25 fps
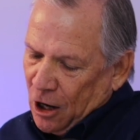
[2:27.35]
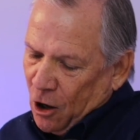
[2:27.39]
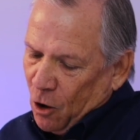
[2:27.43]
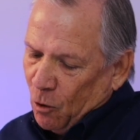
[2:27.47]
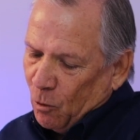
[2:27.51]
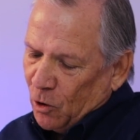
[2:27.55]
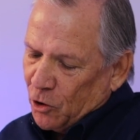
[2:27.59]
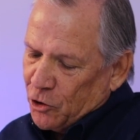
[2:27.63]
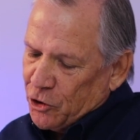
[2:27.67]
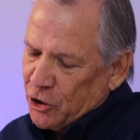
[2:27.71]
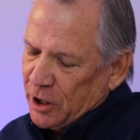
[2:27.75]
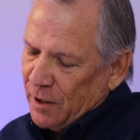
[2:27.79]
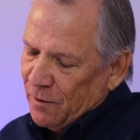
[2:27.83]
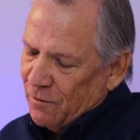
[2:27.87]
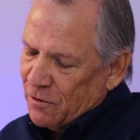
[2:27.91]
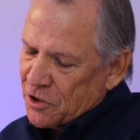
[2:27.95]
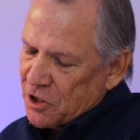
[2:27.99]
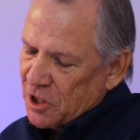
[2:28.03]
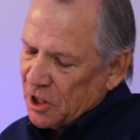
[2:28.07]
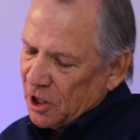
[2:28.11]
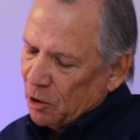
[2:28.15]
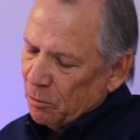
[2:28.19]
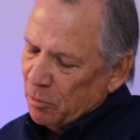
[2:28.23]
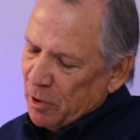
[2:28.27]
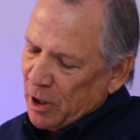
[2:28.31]
Why don't you give us a
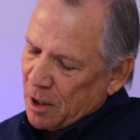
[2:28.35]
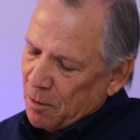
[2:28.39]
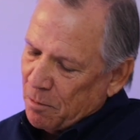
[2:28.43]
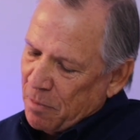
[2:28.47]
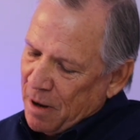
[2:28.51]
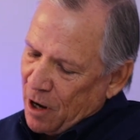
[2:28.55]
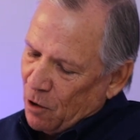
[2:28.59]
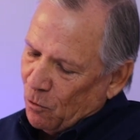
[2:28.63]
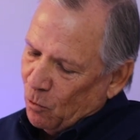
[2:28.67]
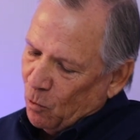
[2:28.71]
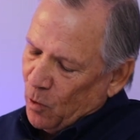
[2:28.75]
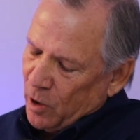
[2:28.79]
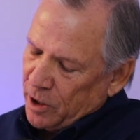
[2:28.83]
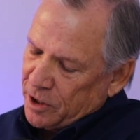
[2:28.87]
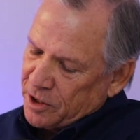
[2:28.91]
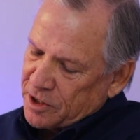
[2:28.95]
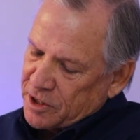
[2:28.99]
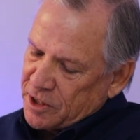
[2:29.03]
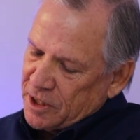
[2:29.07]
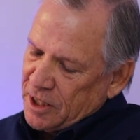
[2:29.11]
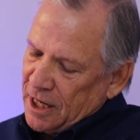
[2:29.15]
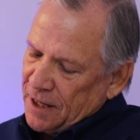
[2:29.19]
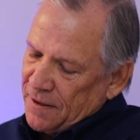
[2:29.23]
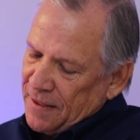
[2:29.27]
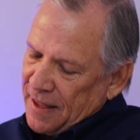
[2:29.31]
little bit about what
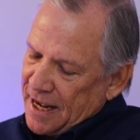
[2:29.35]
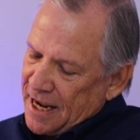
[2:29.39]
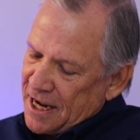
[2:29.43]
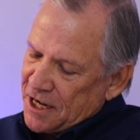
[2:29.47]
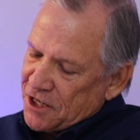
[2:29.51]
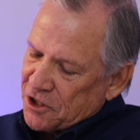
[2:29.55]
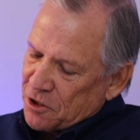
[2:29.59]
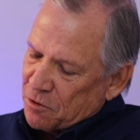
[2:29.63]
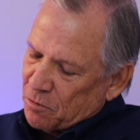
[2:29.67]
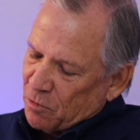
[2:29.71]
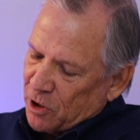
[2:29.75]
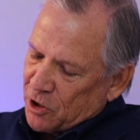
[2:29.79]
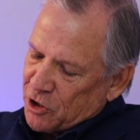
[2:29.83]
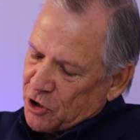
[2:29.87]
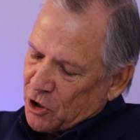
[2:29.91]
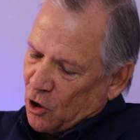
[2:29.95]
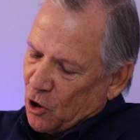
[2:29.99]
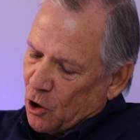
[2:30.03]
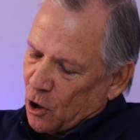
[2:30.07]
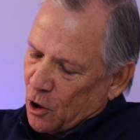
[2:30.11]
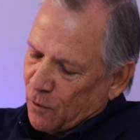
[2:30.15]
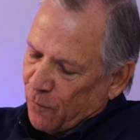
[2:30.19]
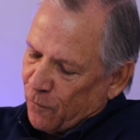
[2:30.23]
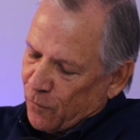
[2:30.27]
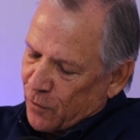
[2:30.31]
the estimates
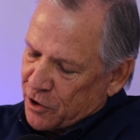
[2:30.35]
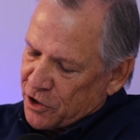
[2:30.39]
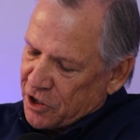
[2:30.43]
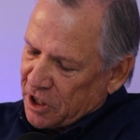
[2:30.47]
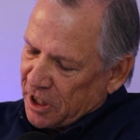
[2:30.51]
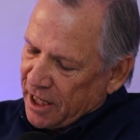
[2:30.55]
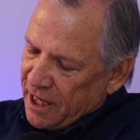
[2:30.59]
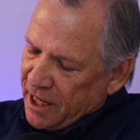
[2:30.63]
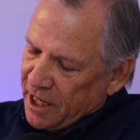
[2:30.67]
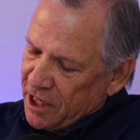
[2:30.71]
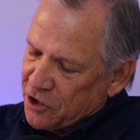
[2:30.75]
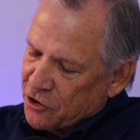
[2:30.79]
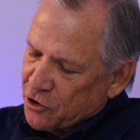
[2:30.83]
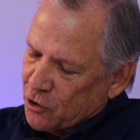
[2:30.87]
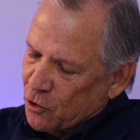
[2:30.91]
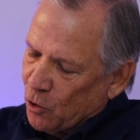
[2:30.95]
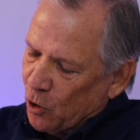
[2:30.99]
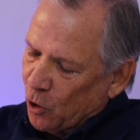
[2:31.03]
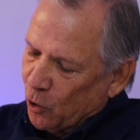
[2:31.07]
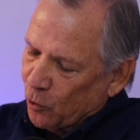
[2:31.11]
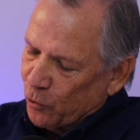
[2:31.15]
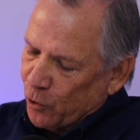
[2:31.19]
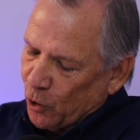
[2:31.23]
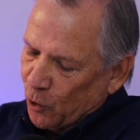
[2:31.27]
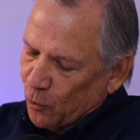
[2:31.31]
are for Seguin's
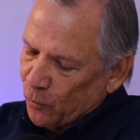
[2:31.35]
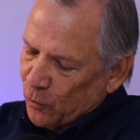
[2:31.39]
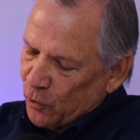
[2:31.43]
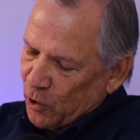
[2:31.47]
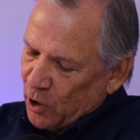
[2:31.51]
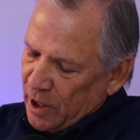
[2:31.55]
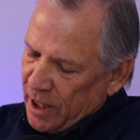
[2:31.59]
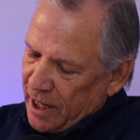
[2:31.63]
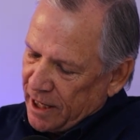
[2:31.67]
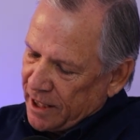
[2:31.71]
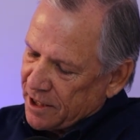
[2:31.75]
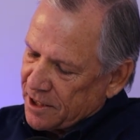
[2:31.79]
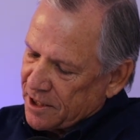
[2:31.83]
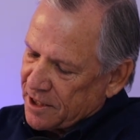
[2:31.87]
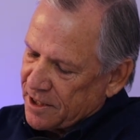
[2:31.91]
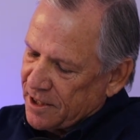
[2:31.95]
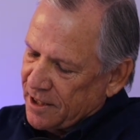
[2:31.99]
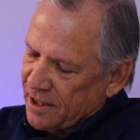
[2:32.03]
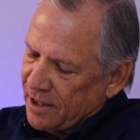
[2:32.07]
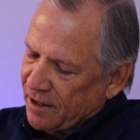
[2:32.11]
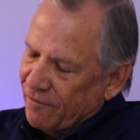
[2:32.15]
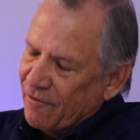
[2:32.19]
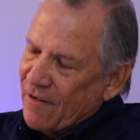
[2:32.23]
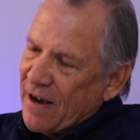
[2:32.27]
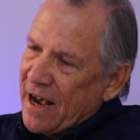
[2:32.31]
growth over the next
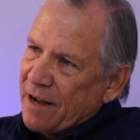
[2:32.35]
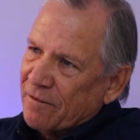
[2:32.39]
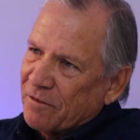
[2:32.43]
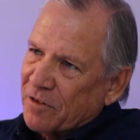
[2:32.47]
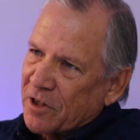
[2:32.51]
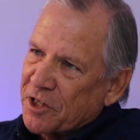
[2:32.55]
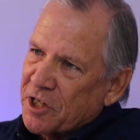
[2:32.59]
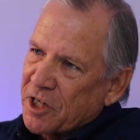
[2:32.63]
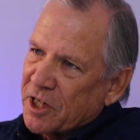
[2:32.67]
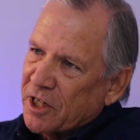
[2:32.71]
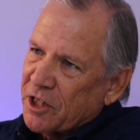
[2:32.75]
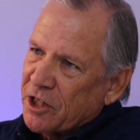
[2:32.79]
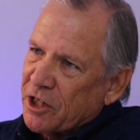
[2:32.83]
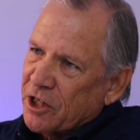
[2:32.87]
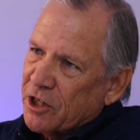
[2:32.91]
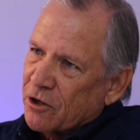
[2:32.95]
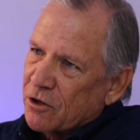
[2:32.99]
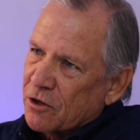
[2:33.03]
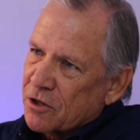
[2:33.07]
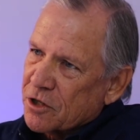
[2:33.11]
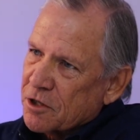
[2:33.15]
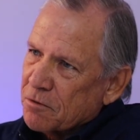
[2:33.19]
5 to 10 years?